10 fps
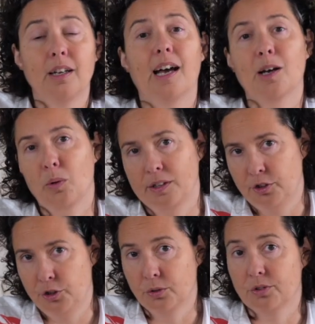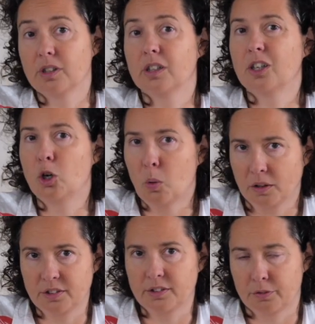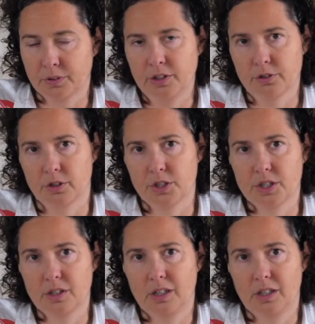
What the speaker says: and when to use quantitative research.